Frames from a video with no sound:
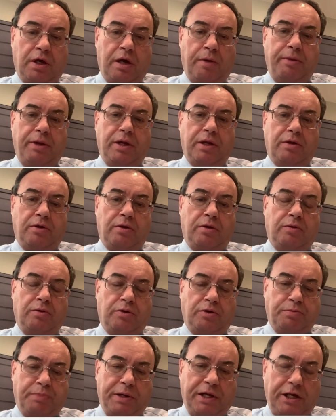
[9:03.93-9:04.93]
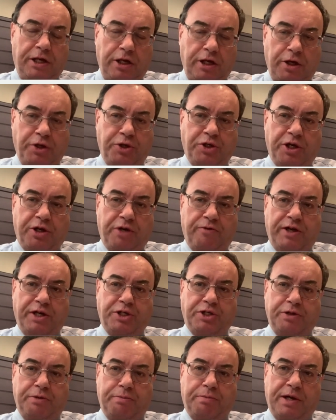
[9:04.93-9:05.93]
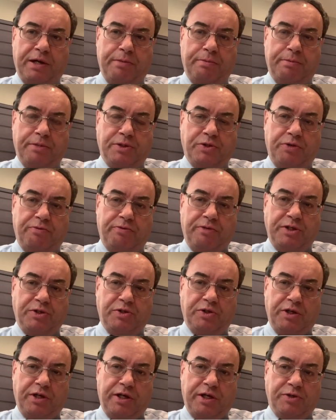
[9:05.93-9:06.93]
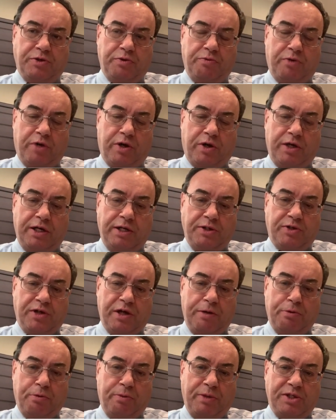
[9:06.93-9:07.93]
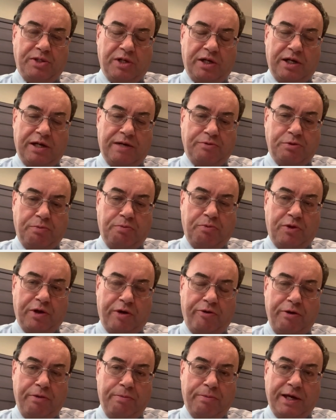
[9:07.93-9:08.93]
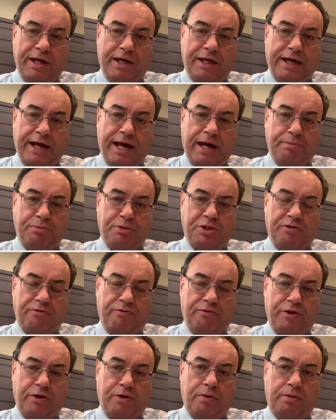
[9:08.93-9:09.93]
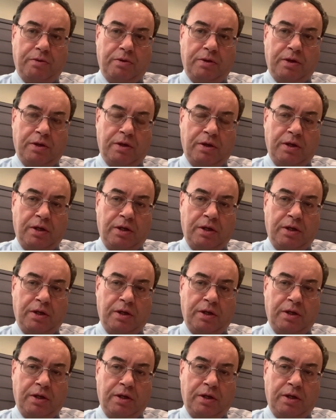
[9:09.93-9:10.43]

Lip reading: I mean, there's been huge innovation in payments in recent years, and rightly so, but we still have some very big gaps to fill.